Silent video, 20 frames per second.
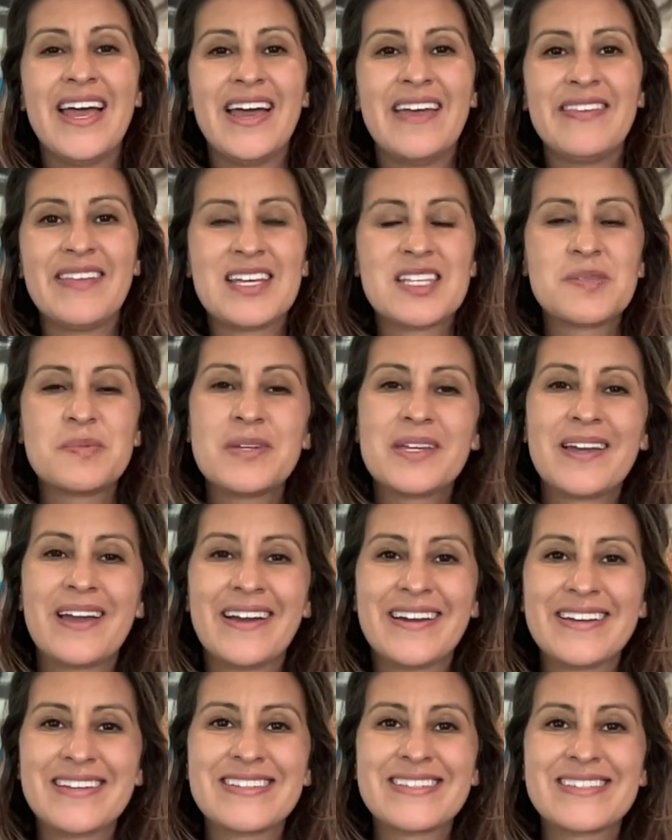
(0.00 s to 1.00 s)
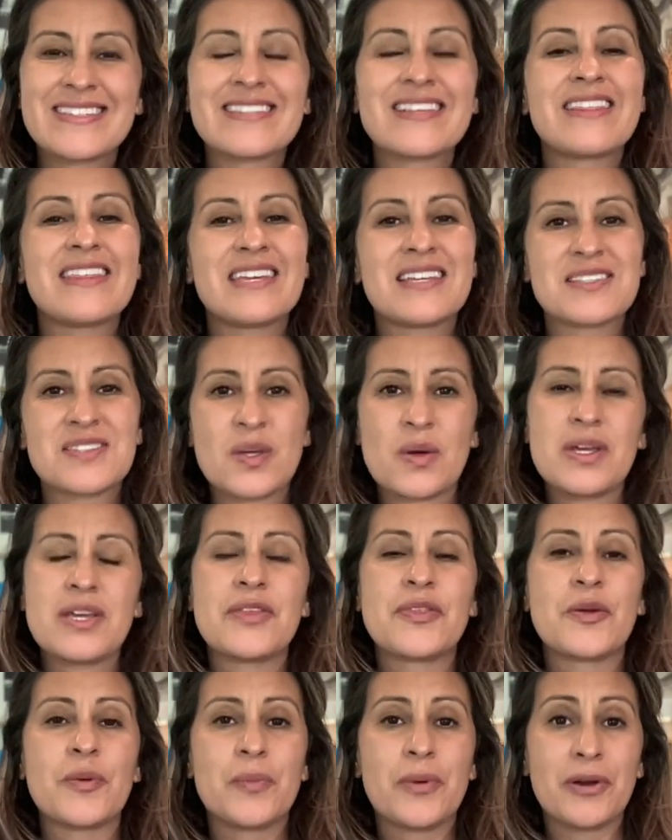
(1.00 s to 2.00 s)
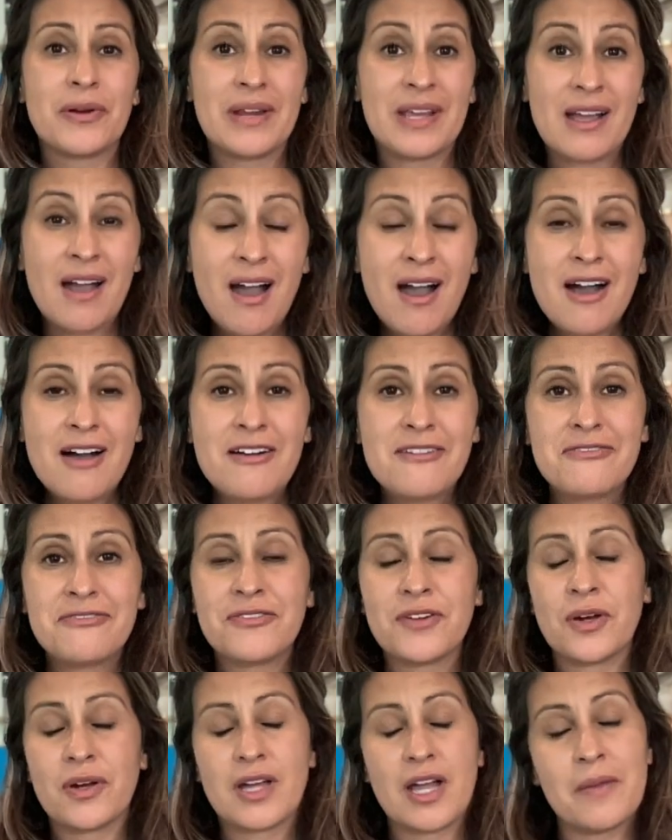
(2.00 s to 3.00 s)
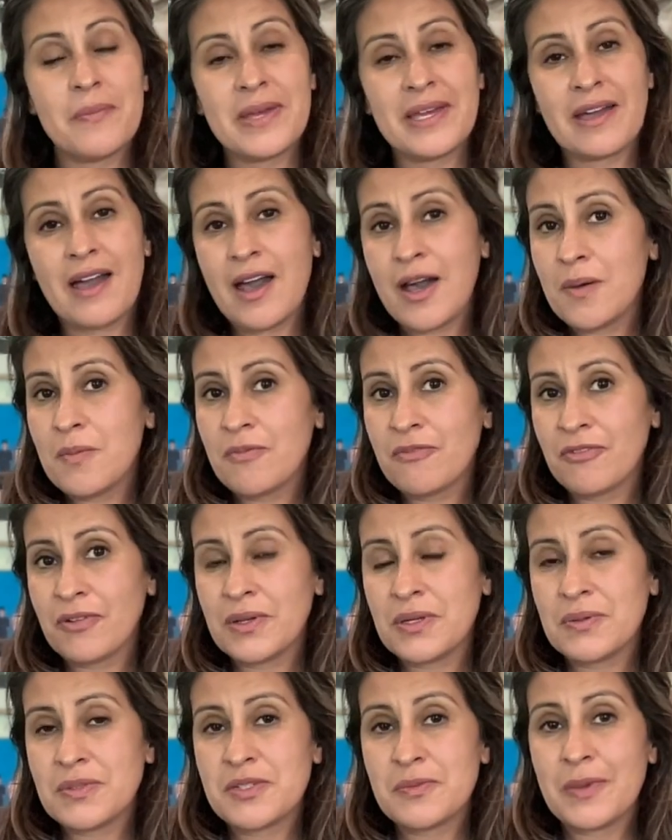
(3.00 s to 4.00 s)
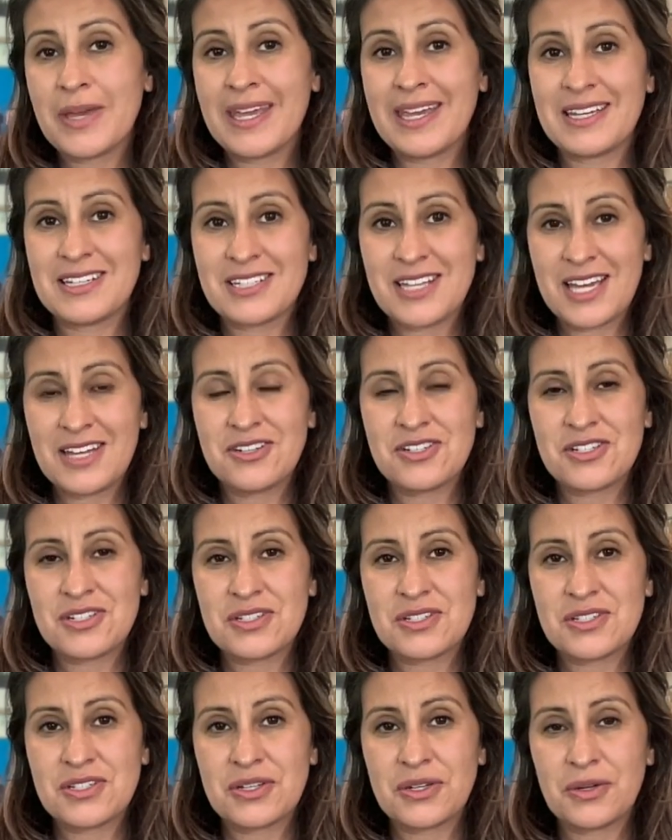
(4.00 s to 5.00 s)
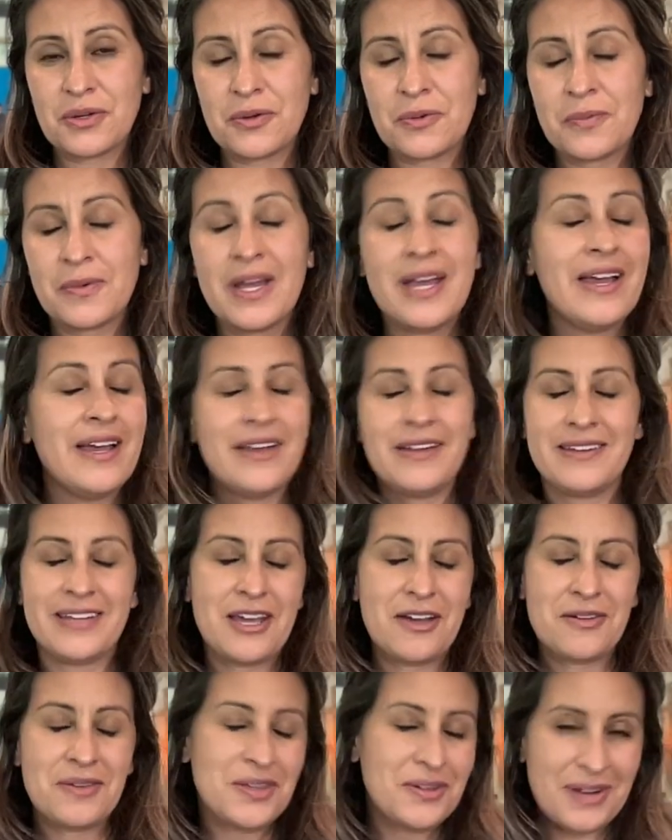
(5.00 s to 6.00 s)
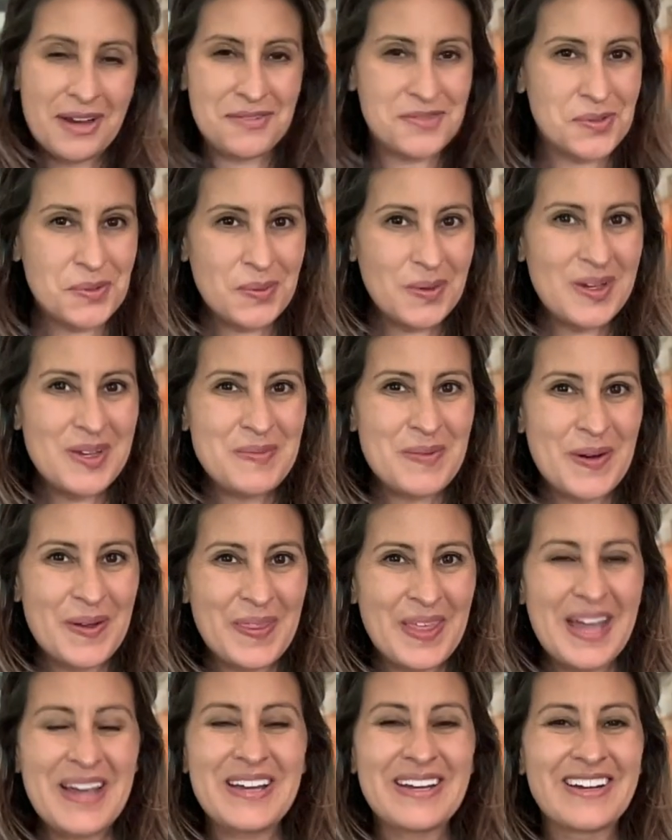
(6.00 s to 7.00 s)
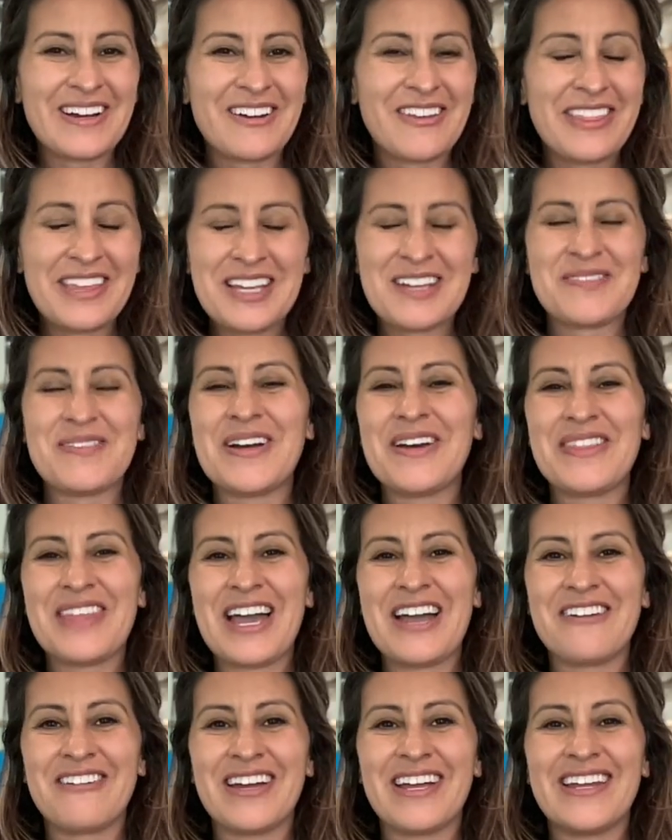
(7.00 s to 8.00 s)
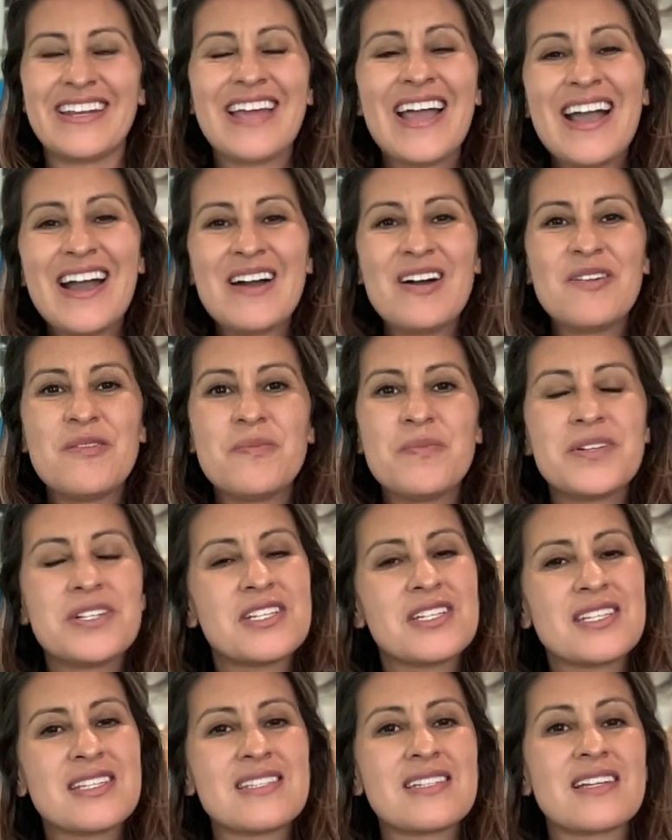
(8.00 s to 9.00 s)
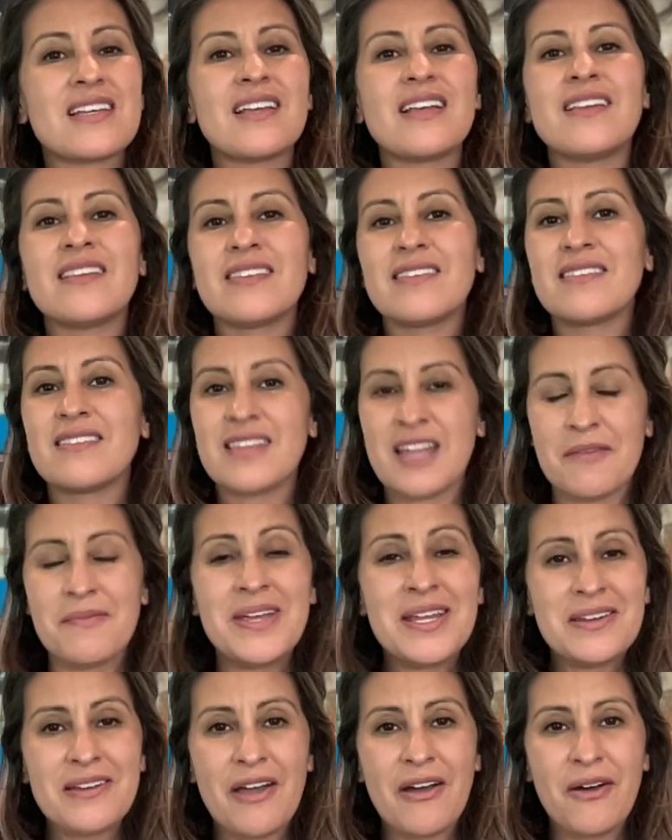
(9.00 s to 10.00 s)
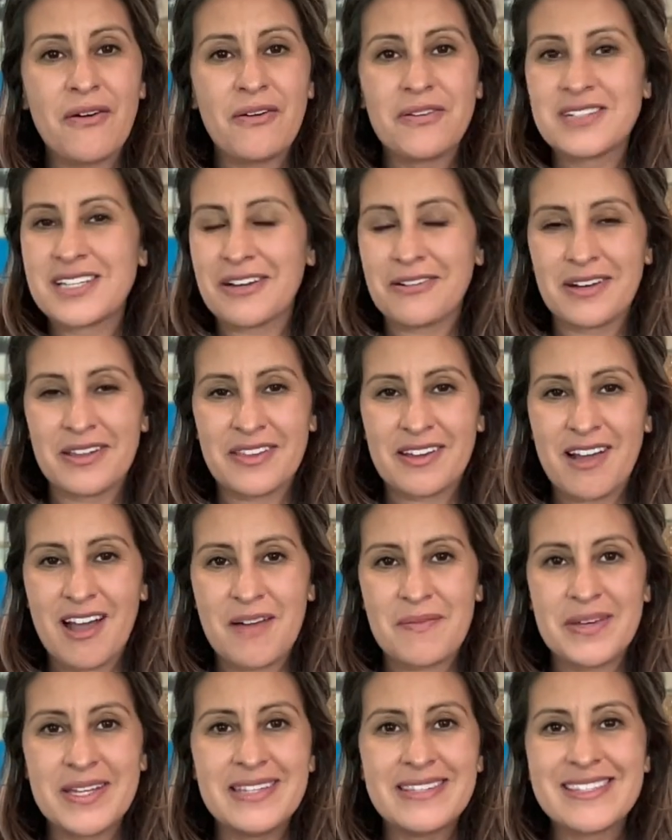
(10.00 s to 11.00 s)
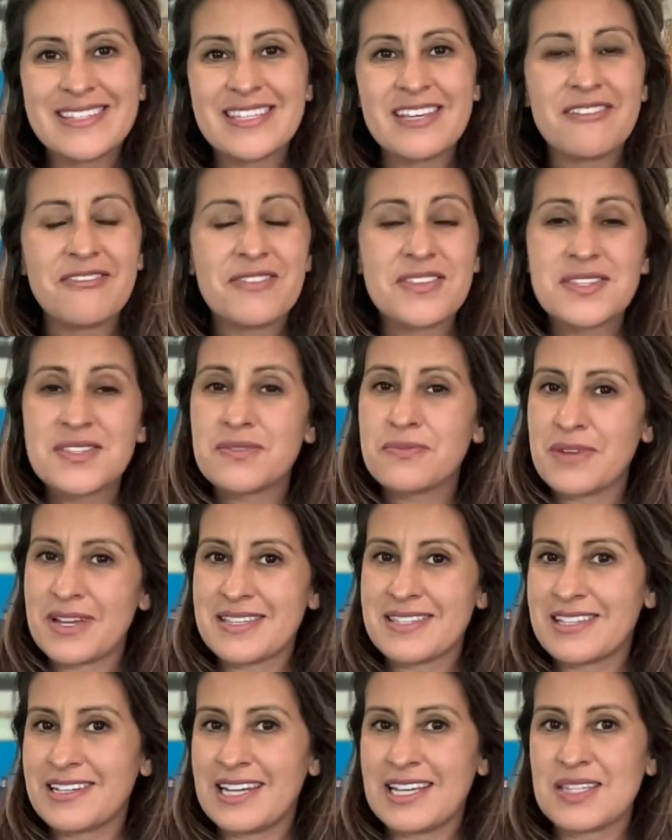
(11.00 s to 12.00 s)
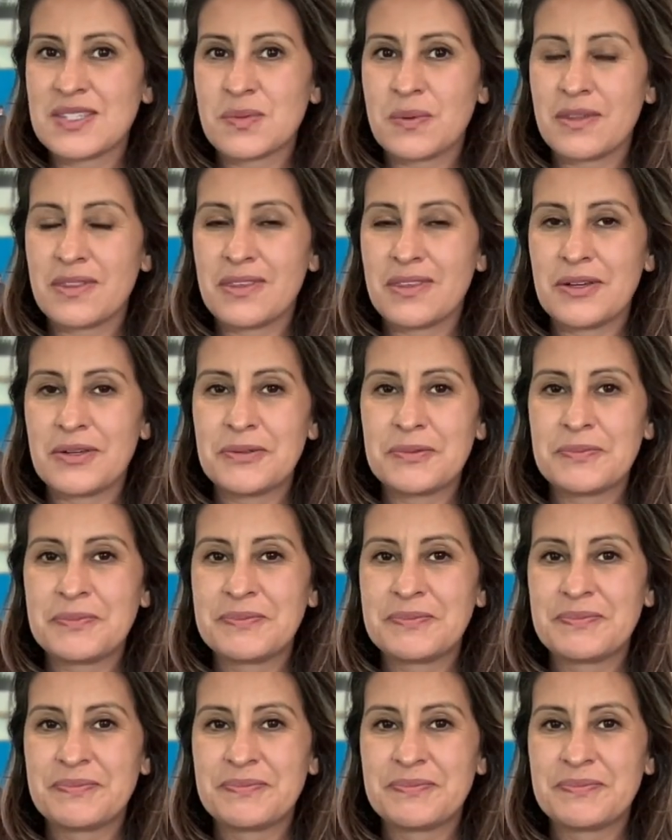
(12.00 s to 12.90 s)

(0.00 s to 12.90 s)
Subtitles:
And that's because things are either burning off or coming up for you to pay attention to. Now, you don't have to worry about that or think about that right now, but just let me know down in the comments if this resonates with you